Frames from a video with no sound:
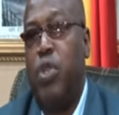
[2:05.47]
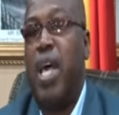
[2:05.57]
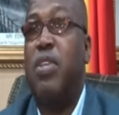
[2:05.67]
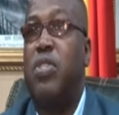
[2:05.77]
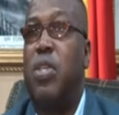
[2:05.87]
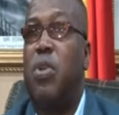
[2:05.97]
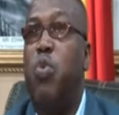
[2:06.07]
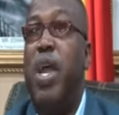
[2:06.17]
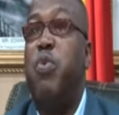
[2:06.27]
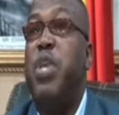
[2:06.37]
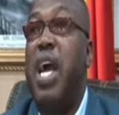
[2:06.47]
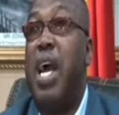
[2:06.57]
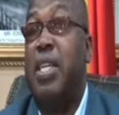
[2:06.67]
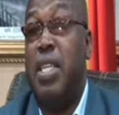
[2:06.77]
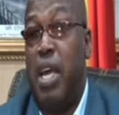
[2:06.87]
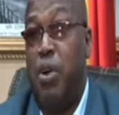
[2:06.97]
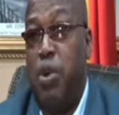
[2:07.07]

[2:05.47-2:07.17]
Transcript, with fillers: that is where we are at now.